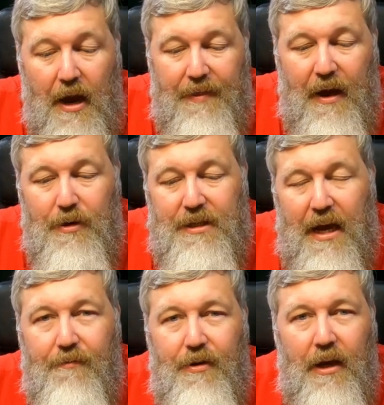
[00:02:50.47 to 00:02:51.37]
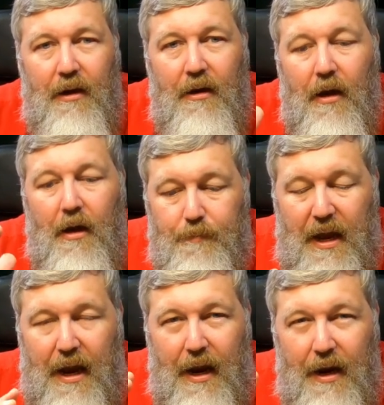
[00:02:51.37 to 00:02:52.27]
and that was having
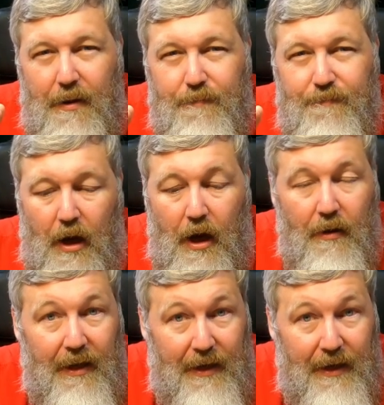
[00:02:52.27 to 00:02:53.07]
a uh,